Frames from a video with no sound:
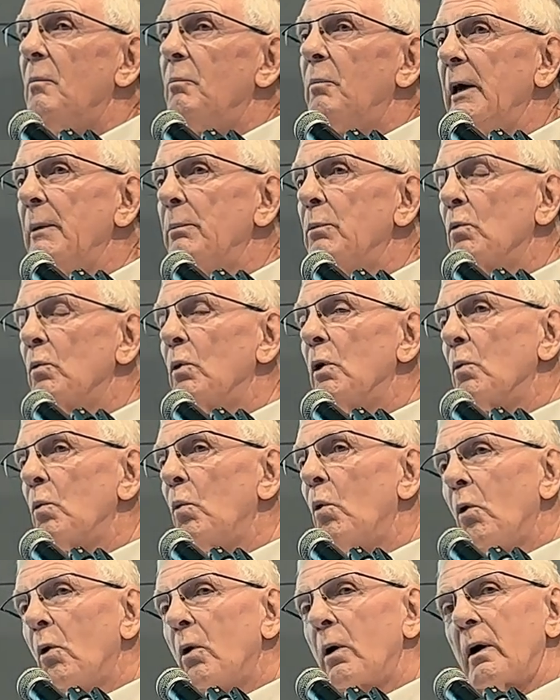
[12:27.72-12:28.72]
people will
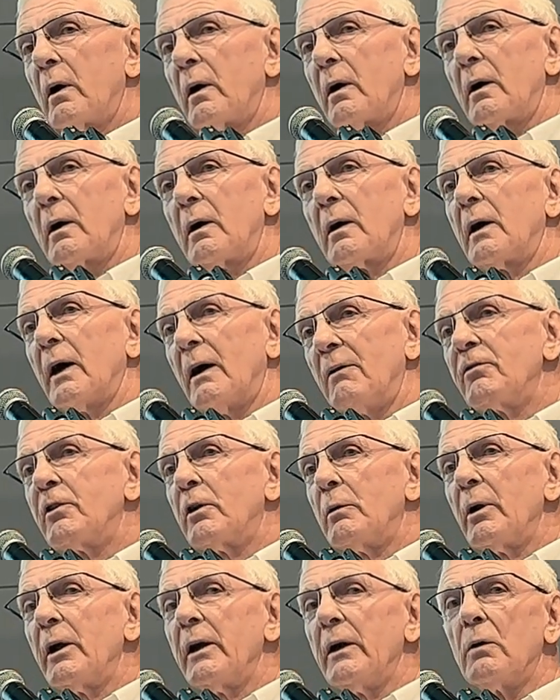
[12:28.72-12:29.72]
walk
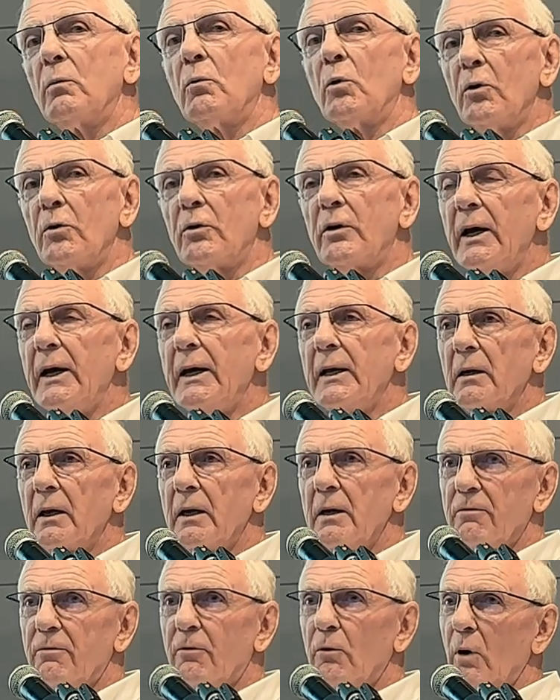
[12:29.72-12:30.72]
comfortably and
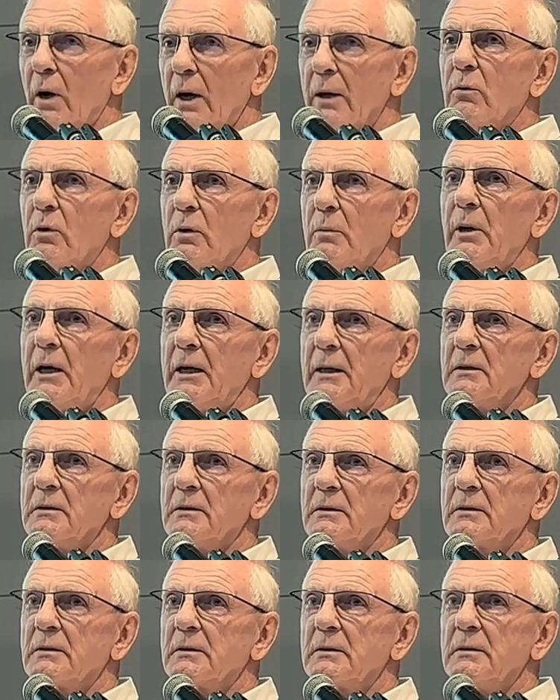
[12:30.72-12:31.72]
routinely 400
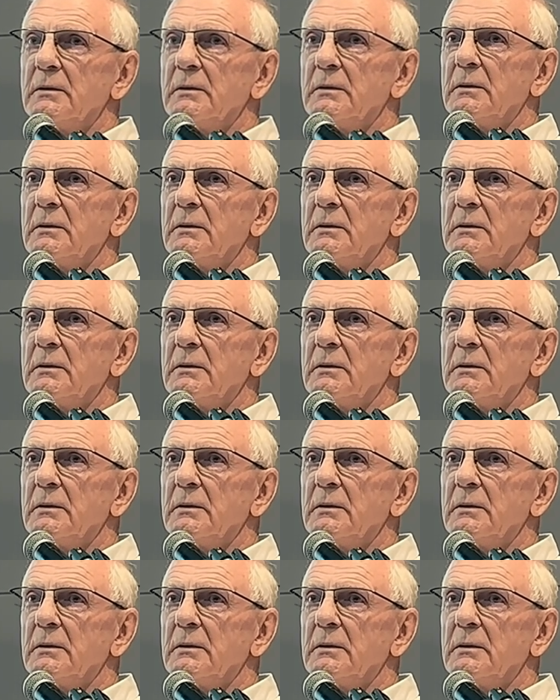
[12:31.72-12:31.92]
metres.